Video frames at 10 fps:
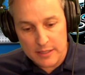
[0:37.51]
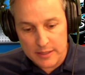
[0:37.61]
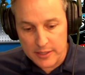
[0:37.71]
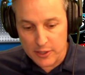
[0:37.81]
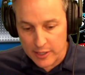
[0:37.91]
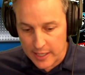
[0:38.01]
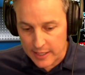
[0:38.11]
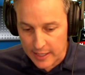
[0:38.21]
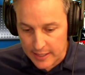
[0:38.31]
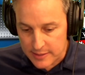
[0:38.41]
you're going to
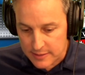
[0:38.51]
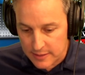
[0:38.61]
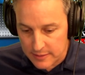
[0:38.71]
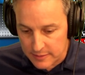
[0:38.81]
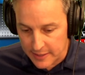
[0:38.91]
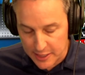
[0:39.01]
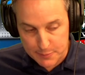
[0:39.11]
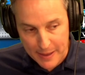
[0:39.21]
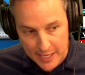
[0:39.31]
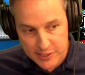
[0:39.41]
get the
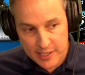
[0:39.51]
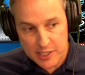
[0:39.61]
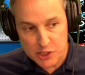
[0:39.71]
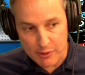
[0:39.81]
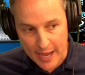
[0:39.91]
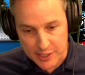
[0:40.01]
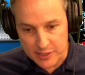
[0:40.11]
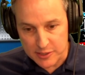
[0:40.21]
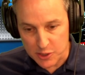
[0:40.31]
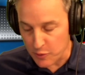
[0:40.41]
expansion and
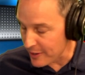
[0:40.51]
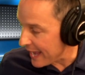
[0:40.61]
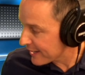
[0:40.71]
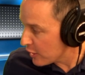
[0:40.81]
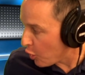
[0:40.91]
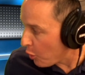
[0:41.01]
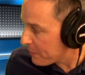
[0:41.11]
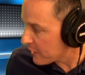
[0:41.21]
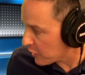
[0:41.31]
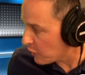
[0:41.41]
contraction, so they're not going to
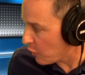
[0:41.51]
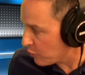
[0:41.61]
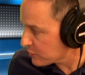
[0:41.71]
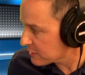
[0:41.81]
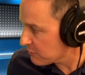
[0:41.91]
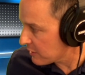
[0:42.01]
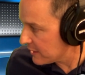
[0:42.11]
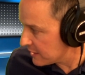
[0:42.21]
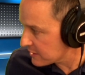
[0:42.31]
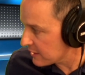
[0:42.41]
open and close real
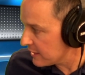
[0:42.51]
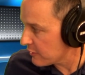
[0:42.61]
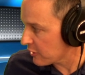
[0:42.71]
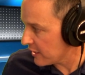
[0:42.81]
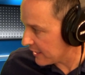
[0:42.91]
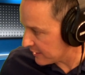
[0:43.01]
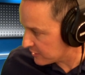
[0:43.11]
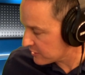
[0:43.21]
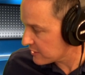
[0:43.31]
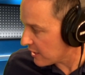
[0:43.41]
easily. They're going to get
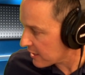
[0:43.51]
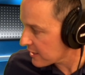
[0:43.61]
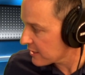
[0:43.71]
stuck.